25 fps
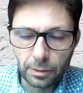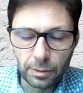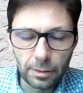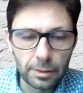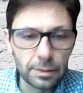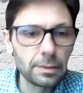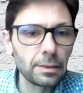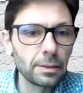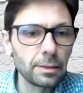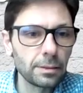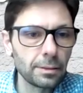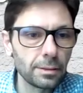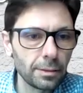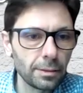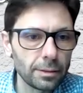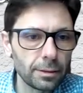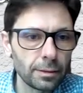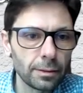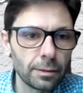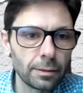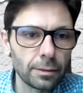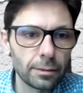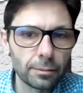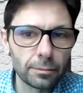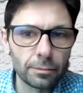This is
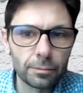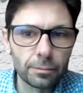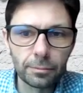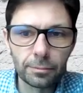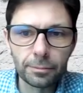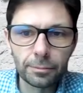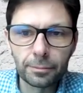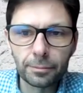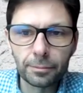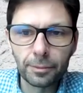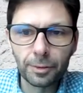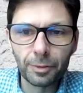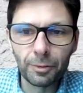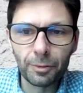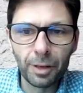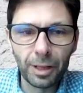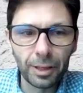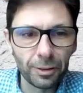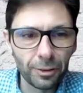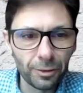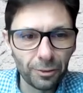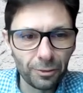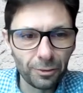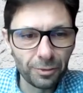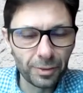
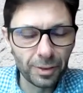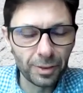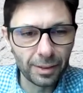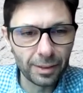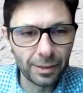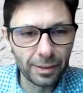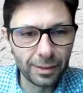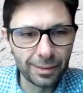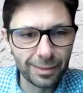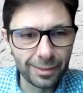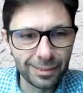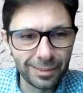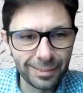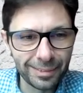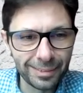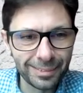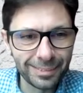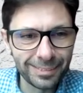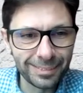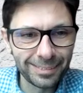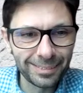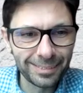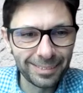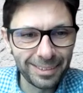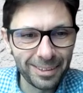one of the
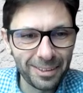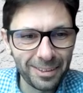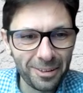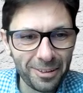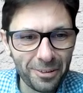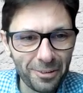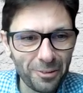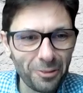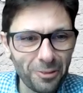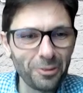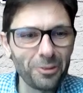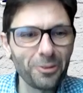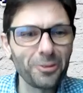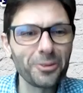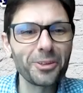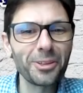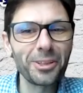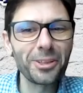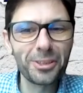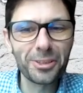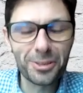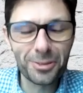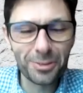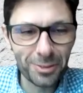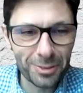core
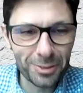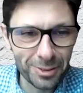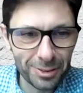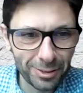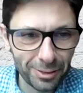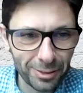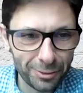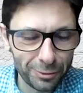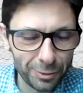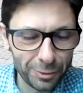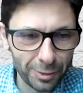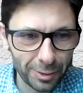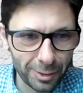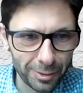issues of